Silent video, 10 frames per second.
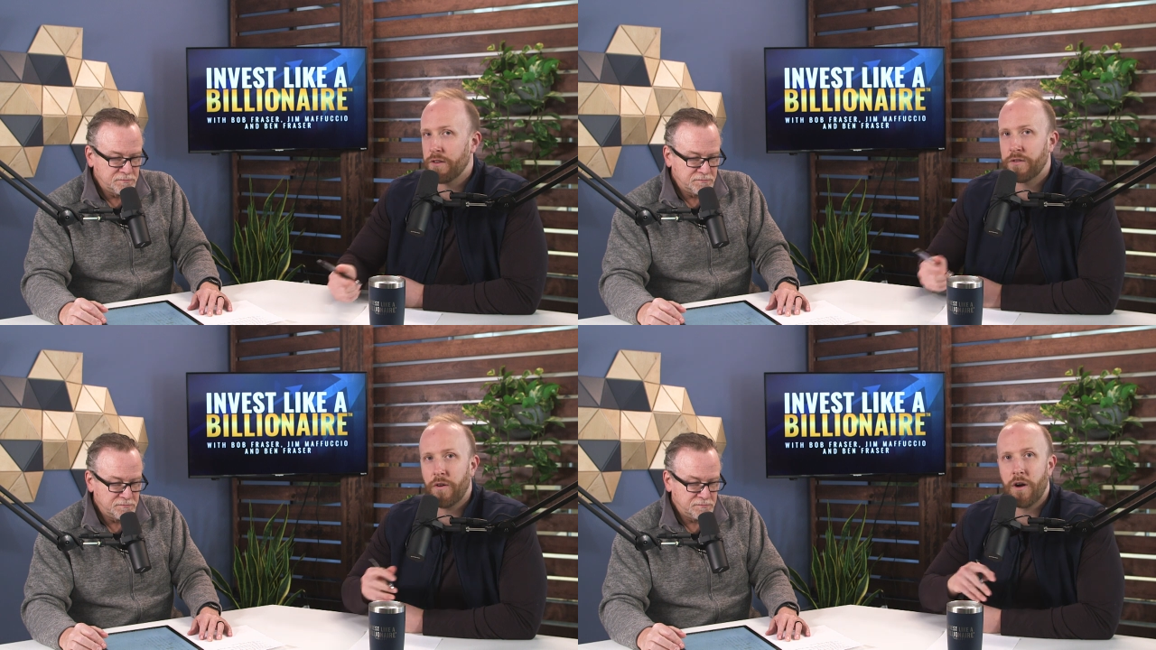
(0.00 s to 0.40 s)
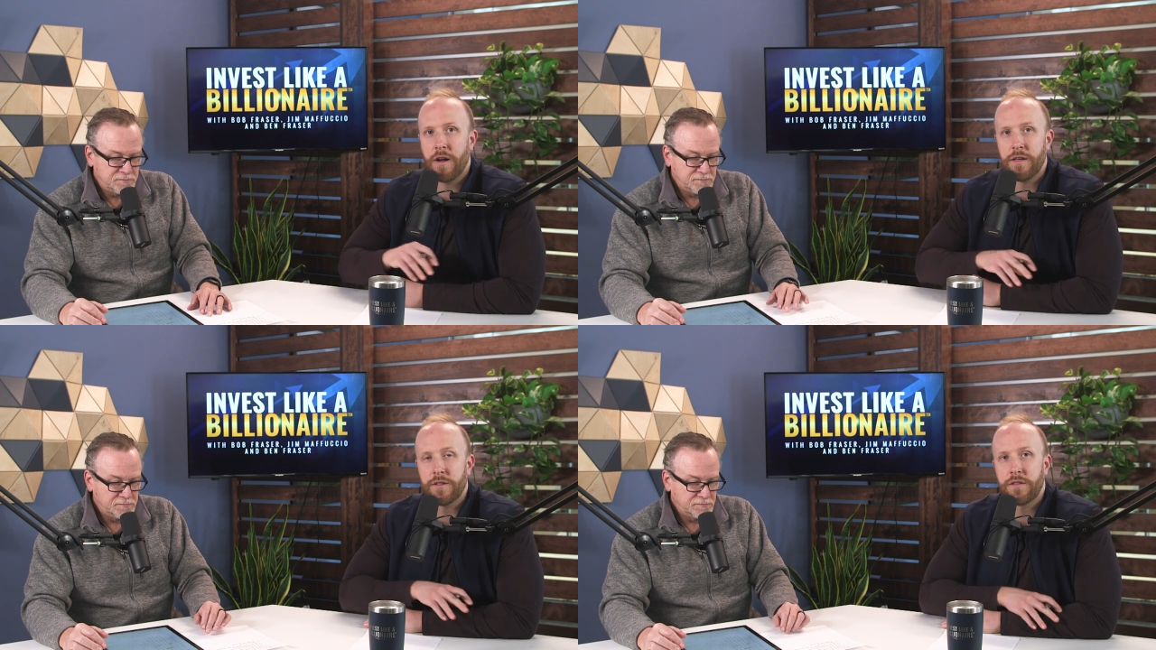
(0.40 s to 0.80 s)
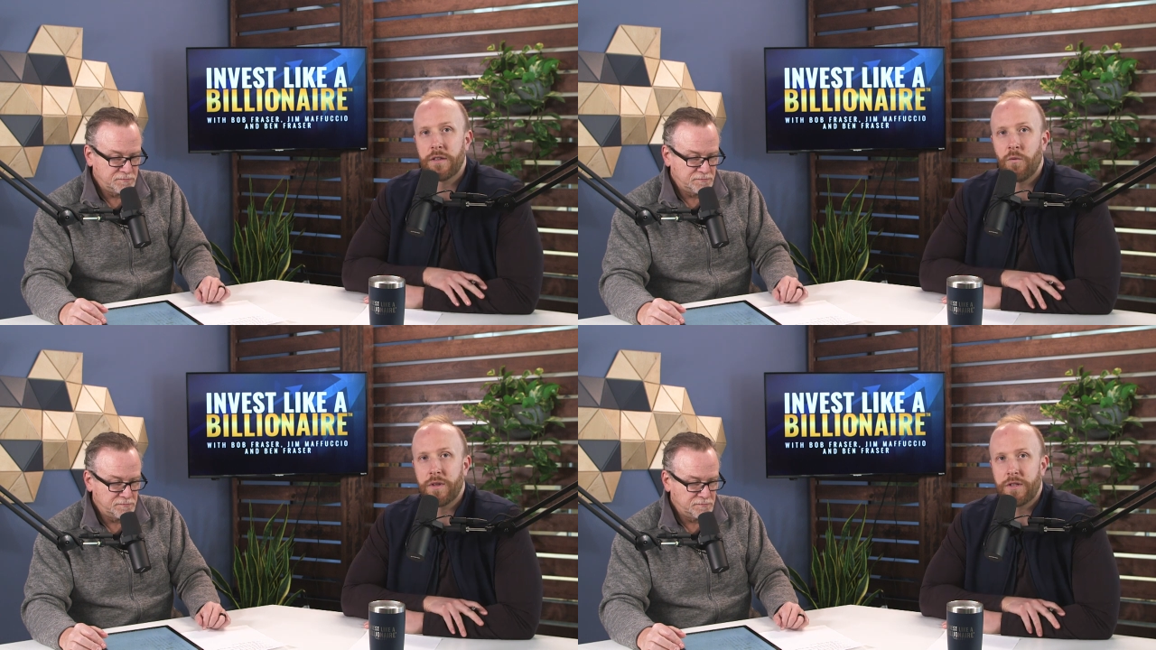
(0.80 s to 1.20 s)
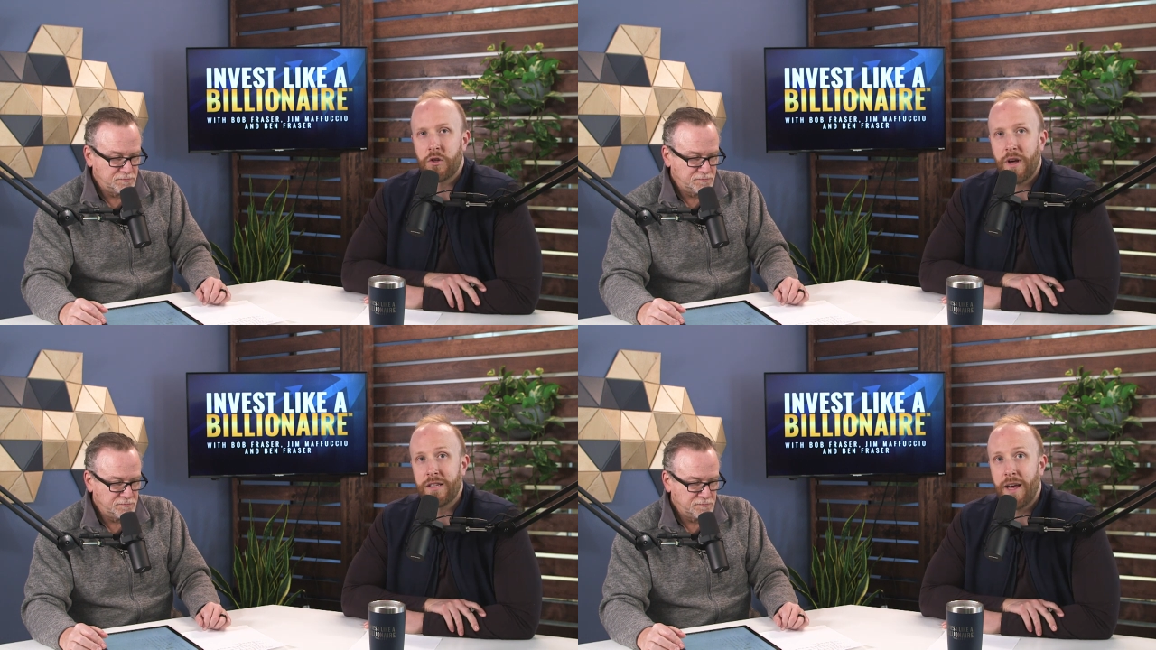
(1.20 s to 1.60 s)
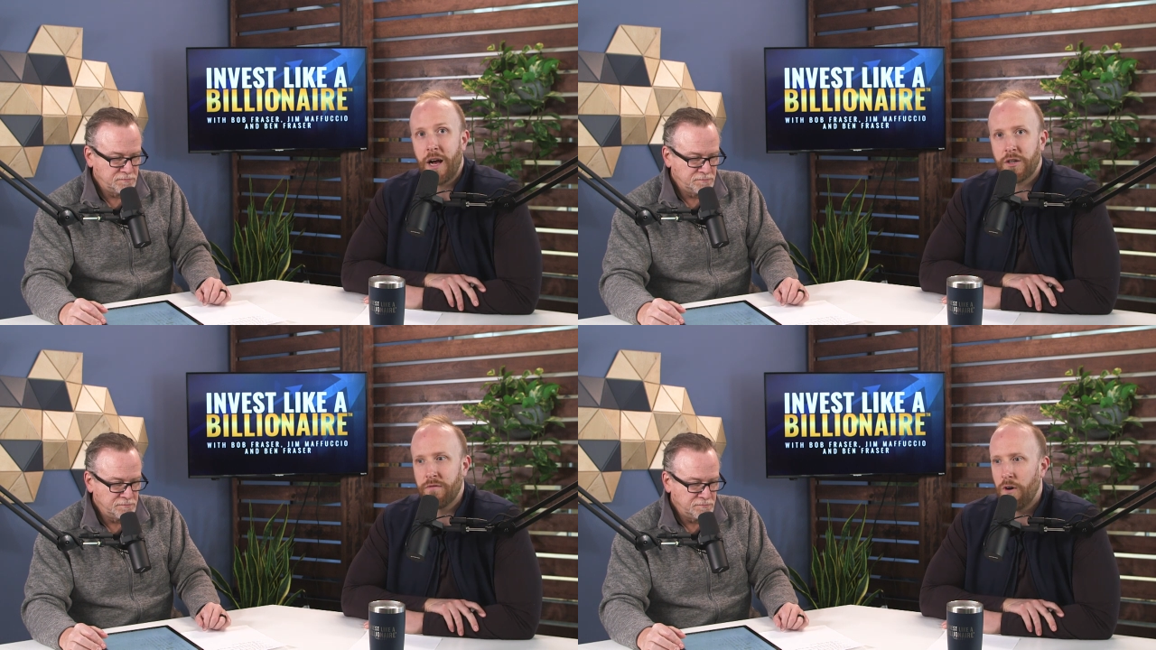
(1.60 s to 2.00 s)
Speaker 1: as far as what's the
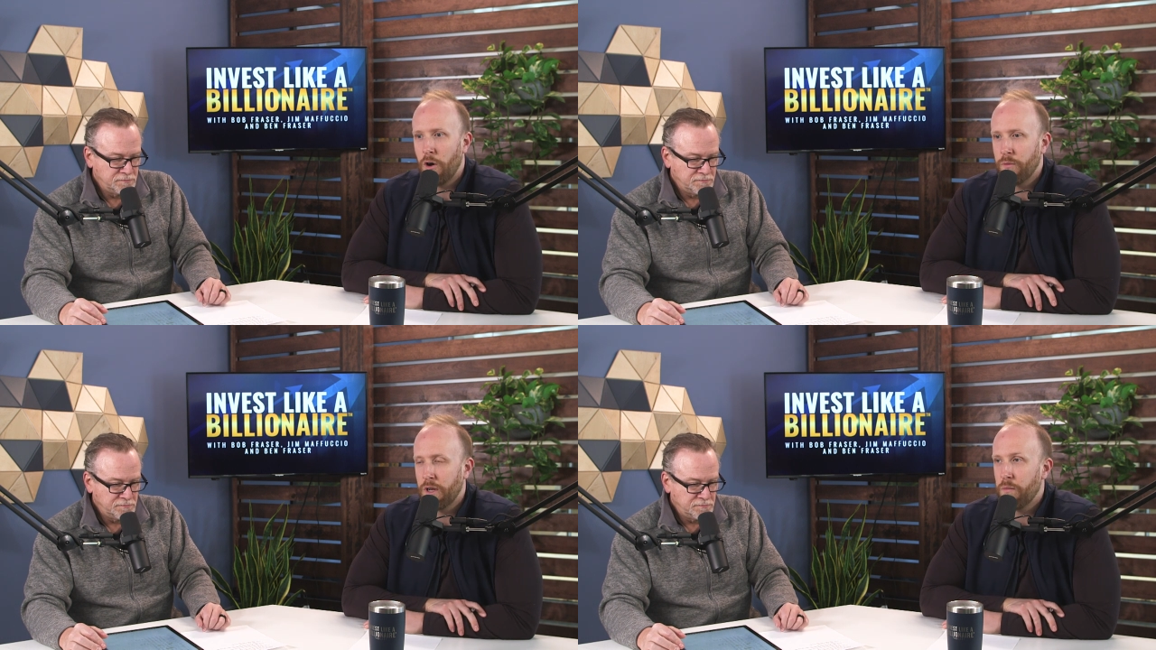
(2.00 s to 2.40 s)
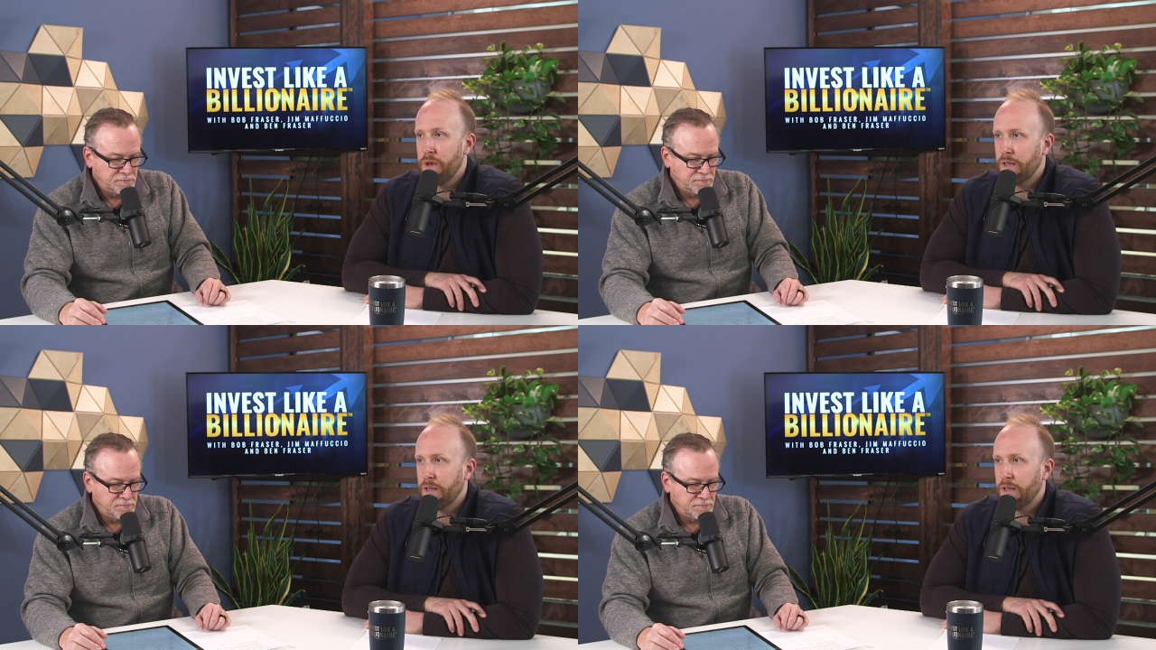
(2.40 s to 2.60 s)
transaction volume going to be.